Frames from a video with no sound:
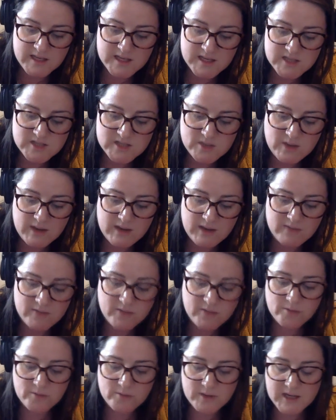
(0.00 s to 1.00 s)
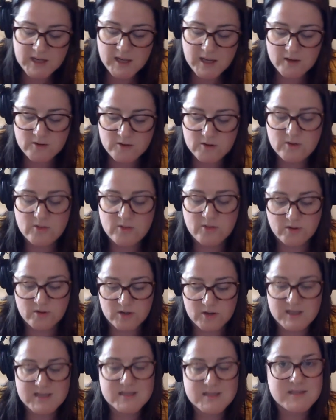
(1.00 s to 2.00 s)
So I have
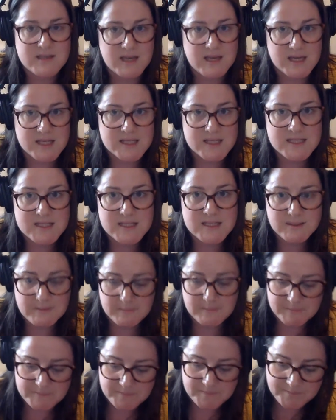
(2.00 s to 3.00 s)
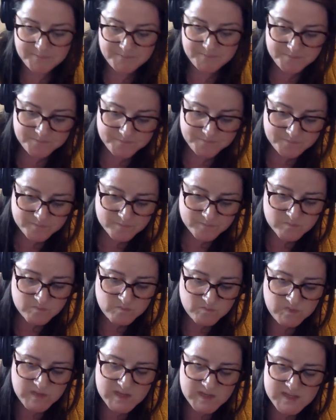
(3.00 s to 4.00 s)
336.
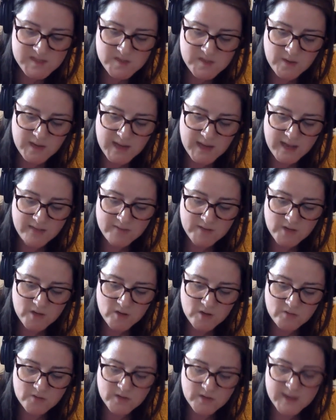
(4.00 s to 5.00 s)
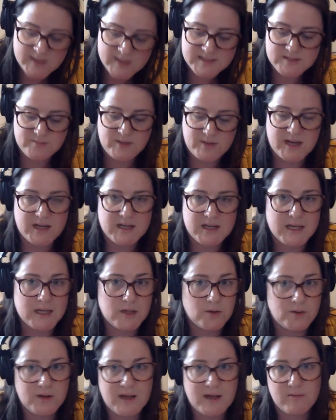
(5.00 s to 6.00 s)
So I haven't overestimated. I
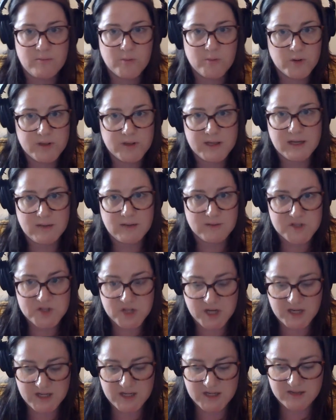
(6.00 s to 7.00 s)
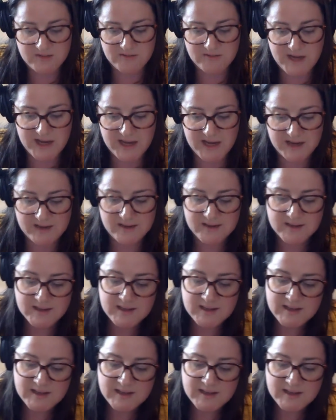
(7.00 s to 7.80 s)
don't have more than I was trying to divide.